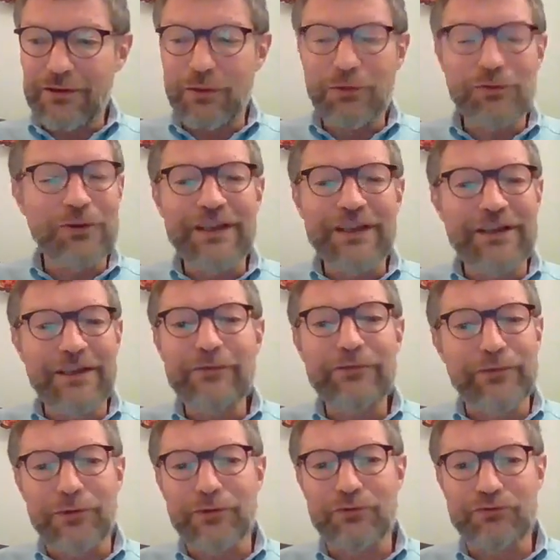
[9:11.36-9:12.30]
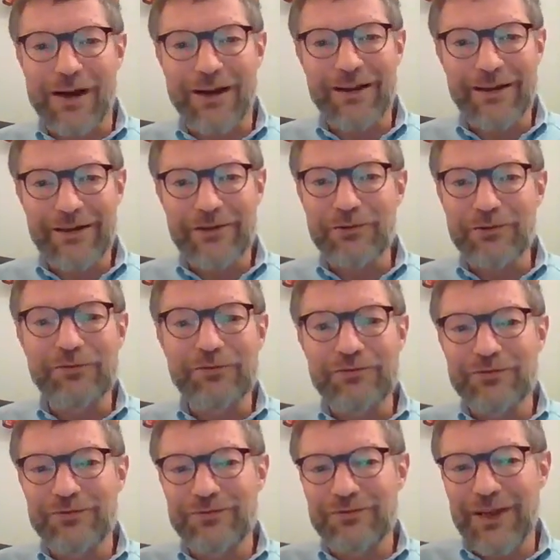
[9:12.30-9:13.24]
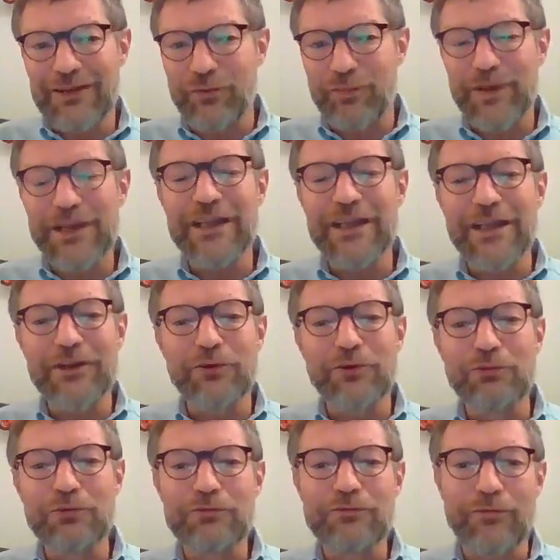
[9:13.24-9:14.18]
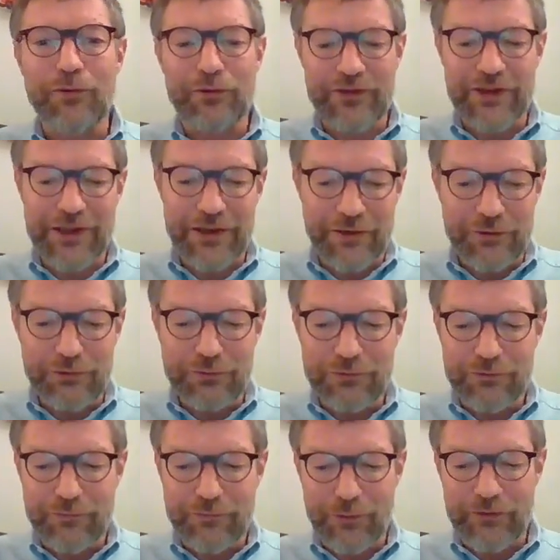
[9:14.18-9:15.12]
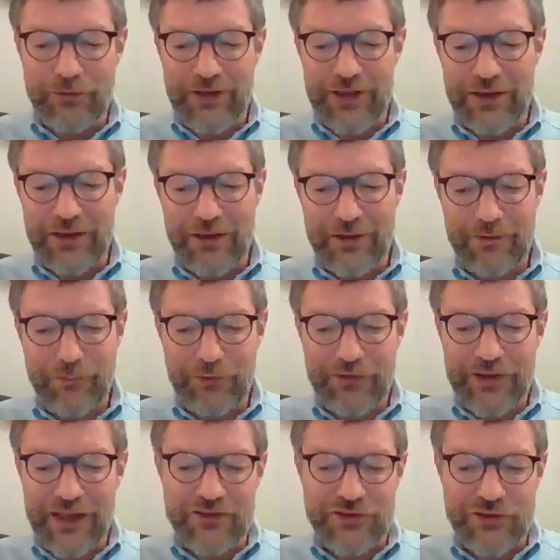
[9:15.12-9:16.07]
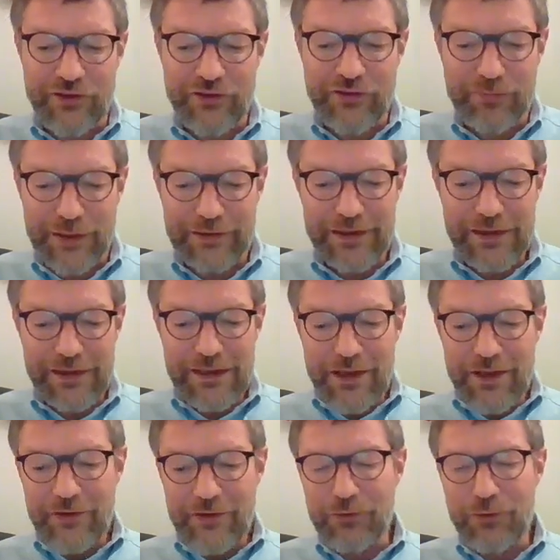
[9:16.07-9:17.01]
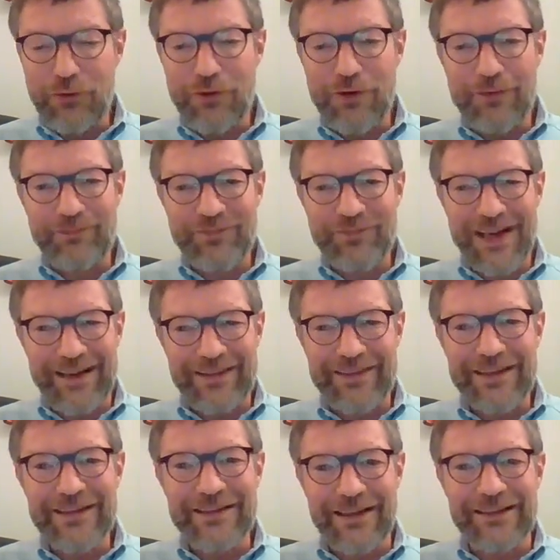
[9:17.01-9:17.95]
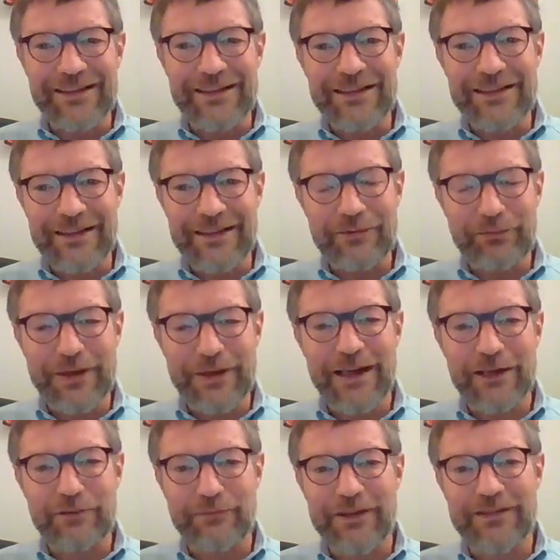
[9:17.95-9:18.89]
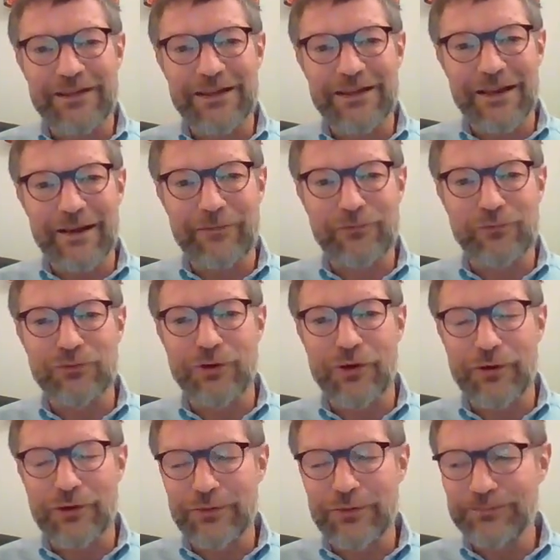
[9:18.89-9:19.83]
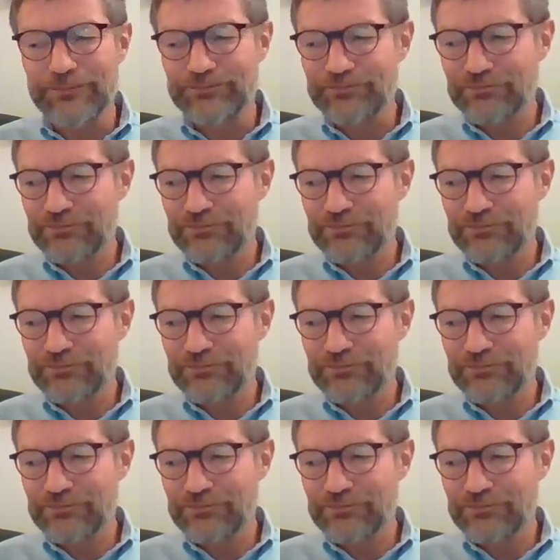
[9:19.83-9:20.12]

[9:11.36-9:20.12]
totally different one, you at the beginning you look for the adjustment. So I think that in this regard we still have to learn.